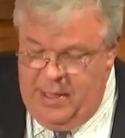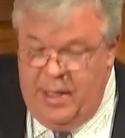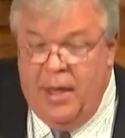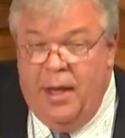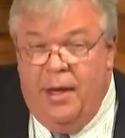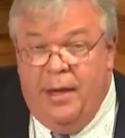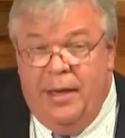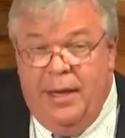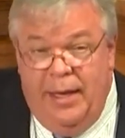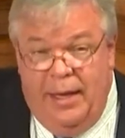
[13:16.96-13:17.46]

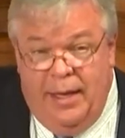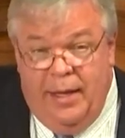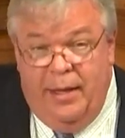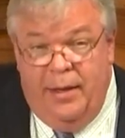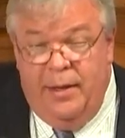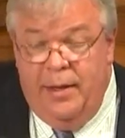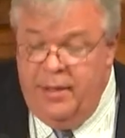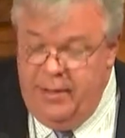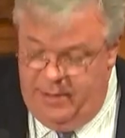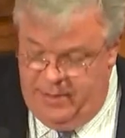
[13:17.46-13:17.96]

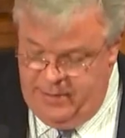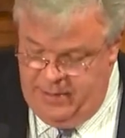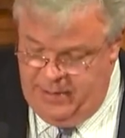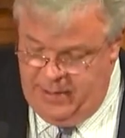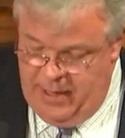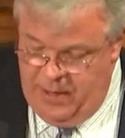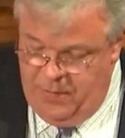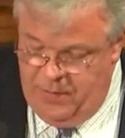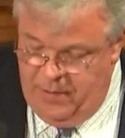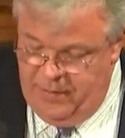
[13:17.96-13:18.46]
again,
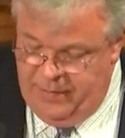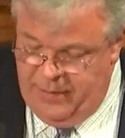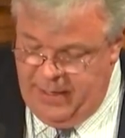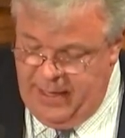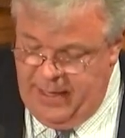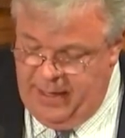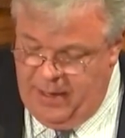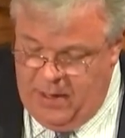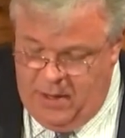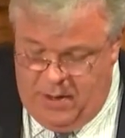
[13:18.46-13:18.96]
I want to
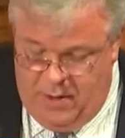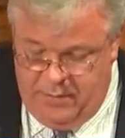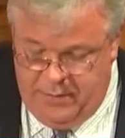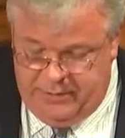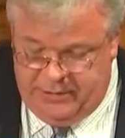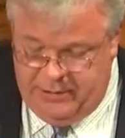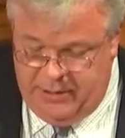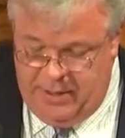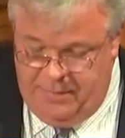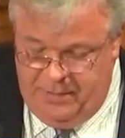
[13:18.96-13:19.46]
thank all the
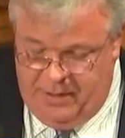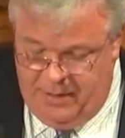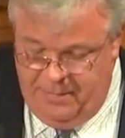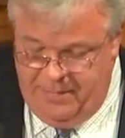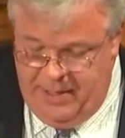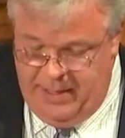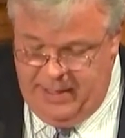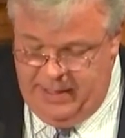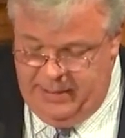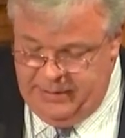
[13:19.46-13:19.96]

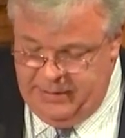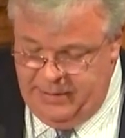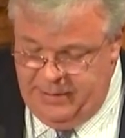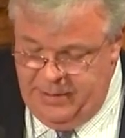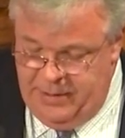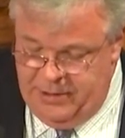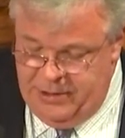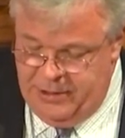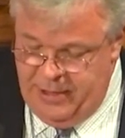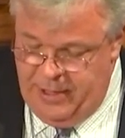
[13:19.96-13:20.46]
subcommittees and
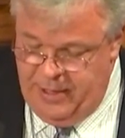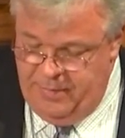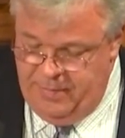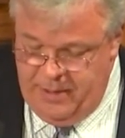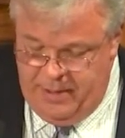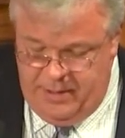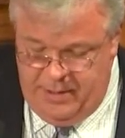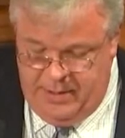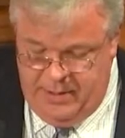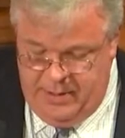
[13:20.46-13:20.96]
their
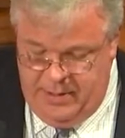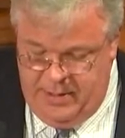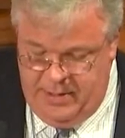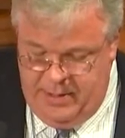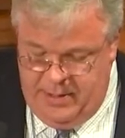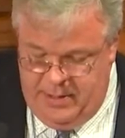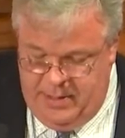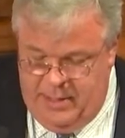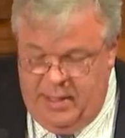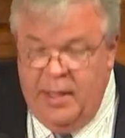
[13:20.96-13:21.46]
chairmen,
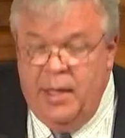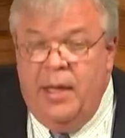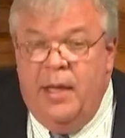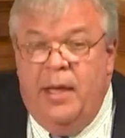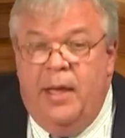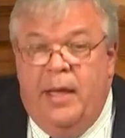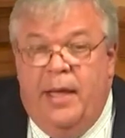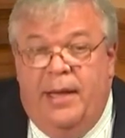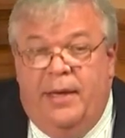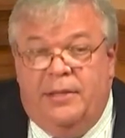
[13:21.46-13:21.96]

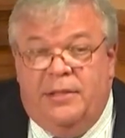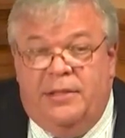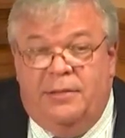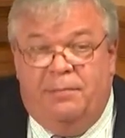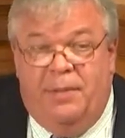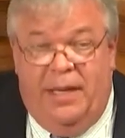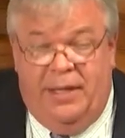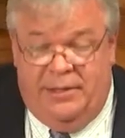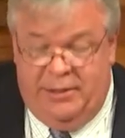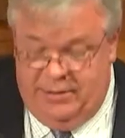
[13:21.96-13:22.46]
and
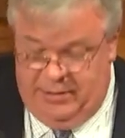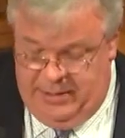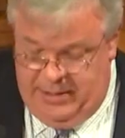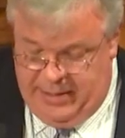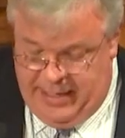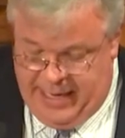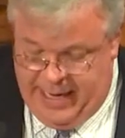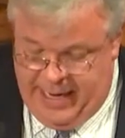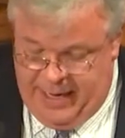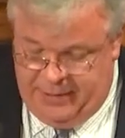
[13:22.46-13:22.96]
especially
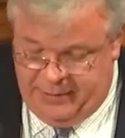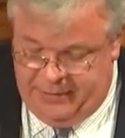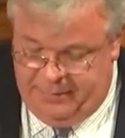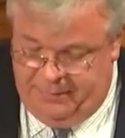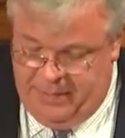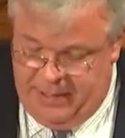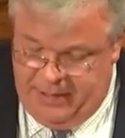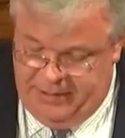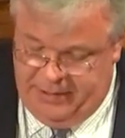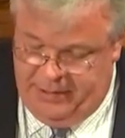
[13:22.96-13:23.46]
the House
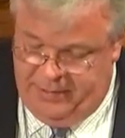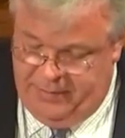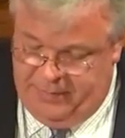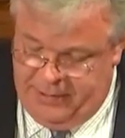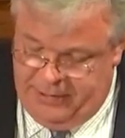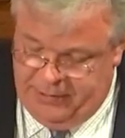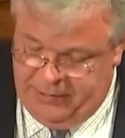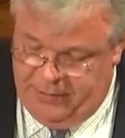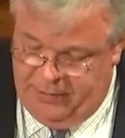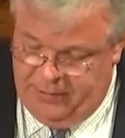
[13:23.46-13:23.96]
Budget and
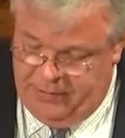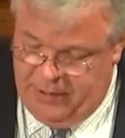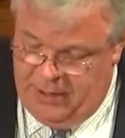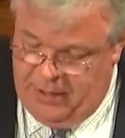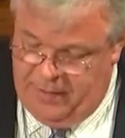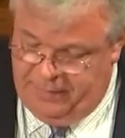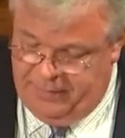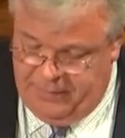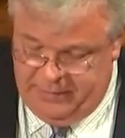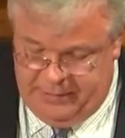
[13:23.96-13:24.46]
Research
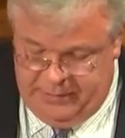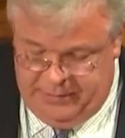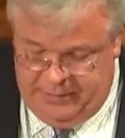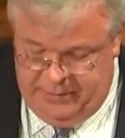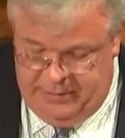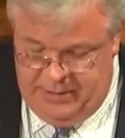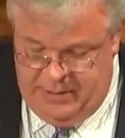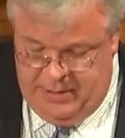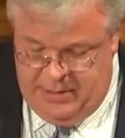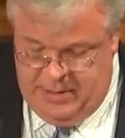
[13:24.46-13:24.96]
Office
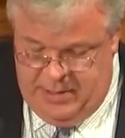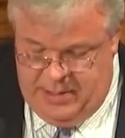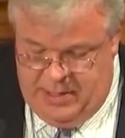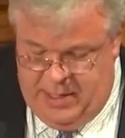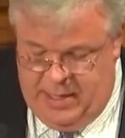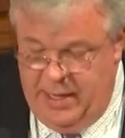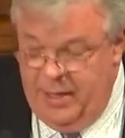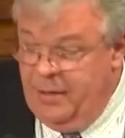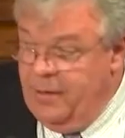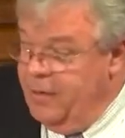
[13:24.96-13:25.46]

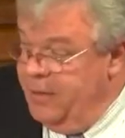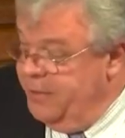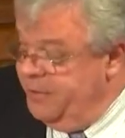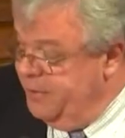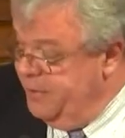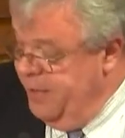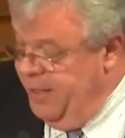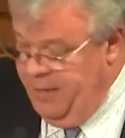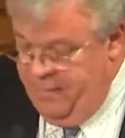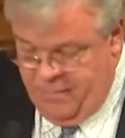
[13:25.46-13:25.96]
and
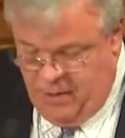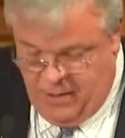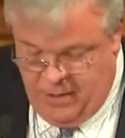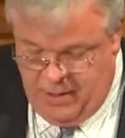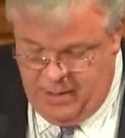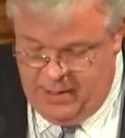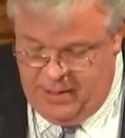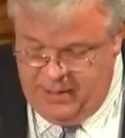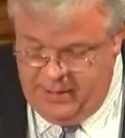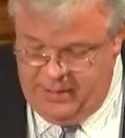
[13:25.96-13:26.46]
Christine
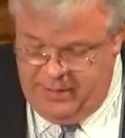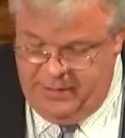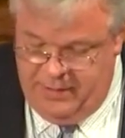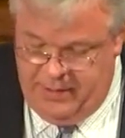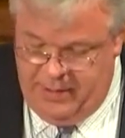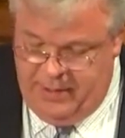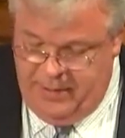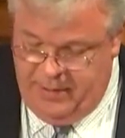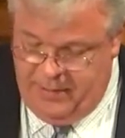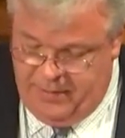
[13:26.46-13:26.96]
Murdoch,
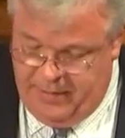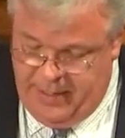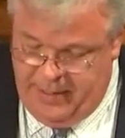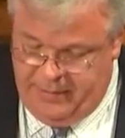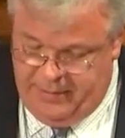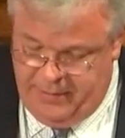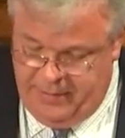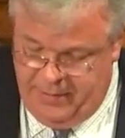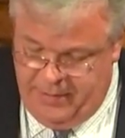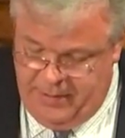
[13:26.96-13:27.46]
their
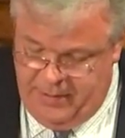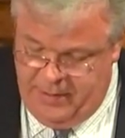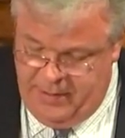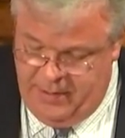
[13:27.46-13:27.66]
director.